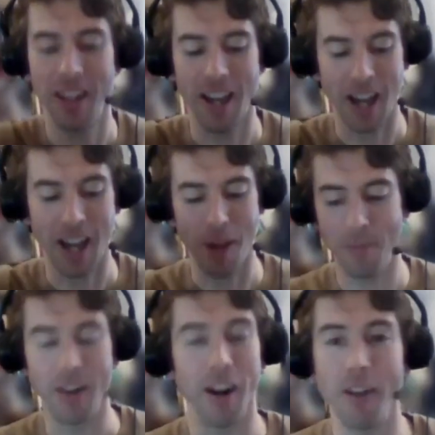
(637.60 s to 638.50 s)
Um,
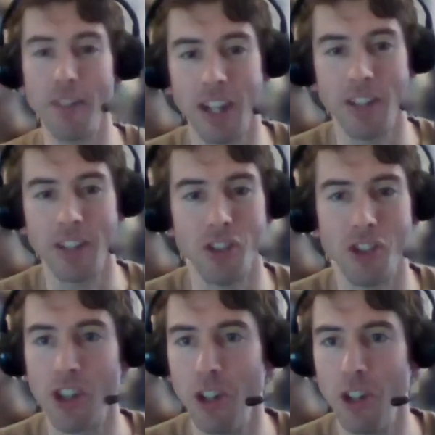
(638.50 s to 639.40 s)
there are other sensors
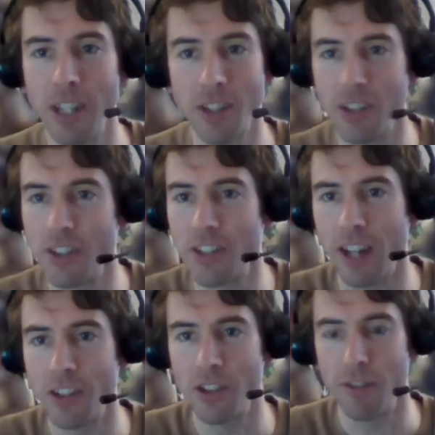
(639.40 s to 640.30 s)
too, distance
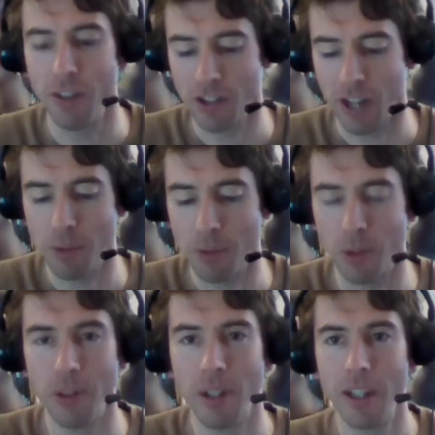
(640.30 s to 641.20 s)
sensors, for
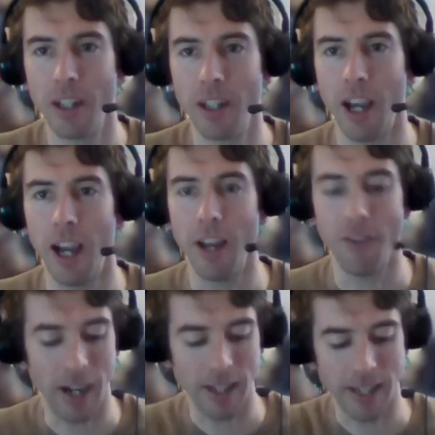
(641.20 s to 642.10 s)
example. Uh,
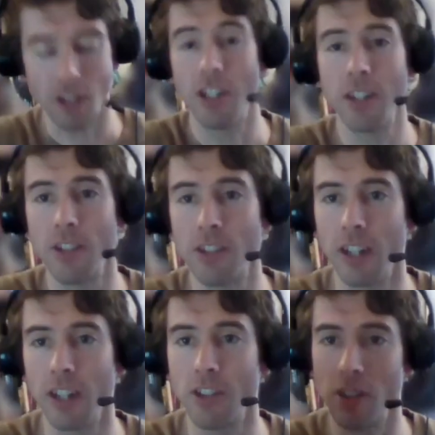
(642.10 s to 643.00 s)
if I attached a distance
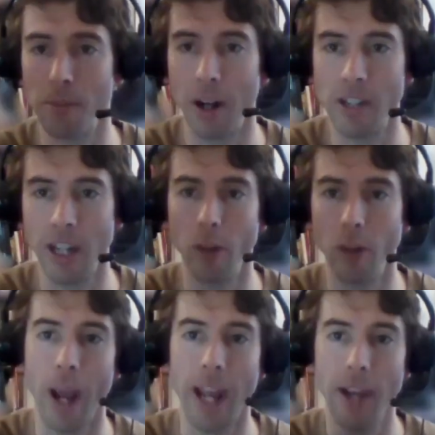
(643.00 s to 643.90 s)
sensor to Marty and
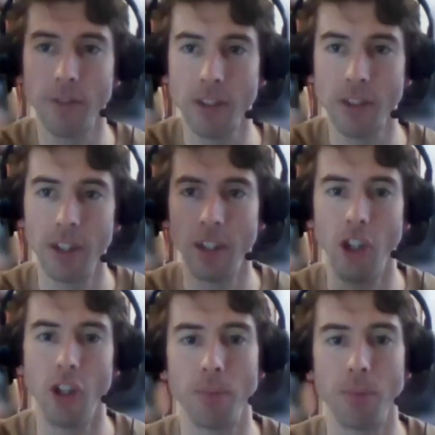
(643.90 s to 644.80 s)
waved,
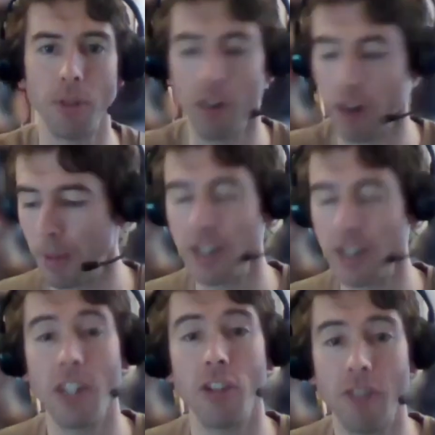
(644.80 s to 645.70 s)
you could program
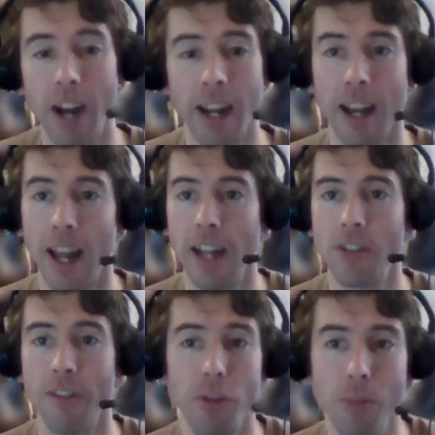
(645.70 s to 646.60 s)
Marty to
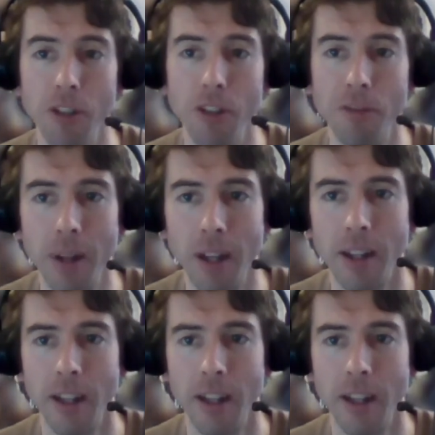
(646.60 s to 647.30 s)
recognize his movement